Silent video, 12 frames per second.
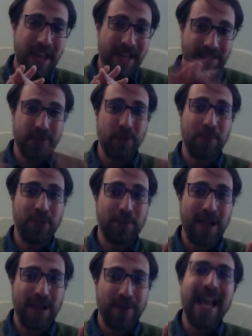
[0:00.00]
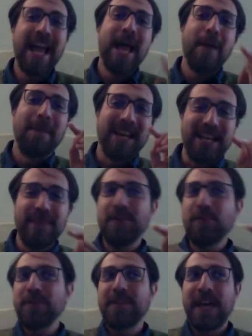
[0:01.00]
it's so much better. But
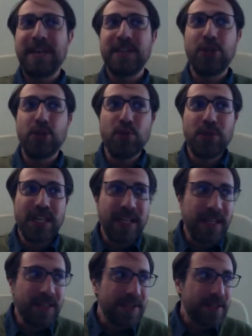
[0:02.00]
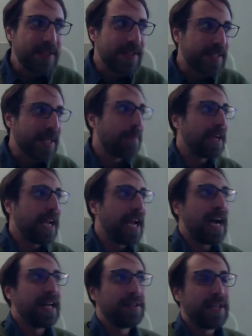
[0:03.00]
even with that, you need some
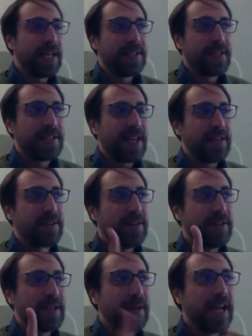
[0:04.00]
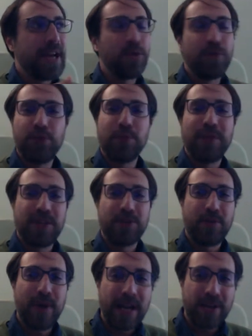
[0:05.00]
kind, as I said, some kind of human
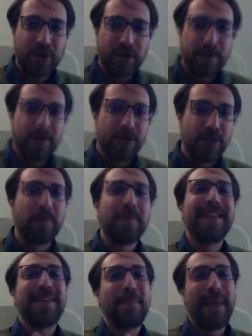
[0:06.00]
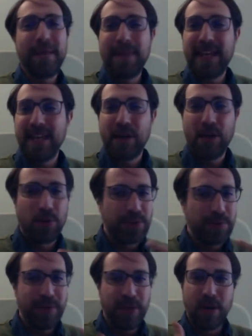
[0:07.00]
interaction. So that maybe
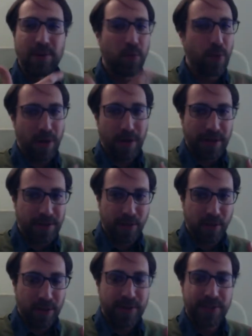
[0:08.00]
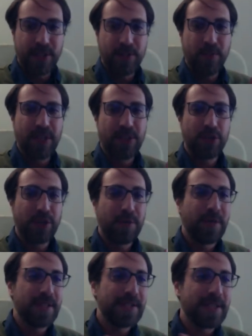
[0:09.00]
goes beyond work, the work
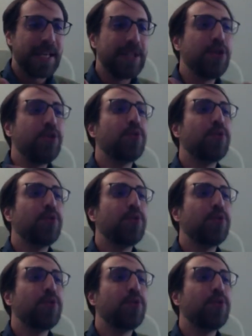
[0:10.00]
situation, but it's like you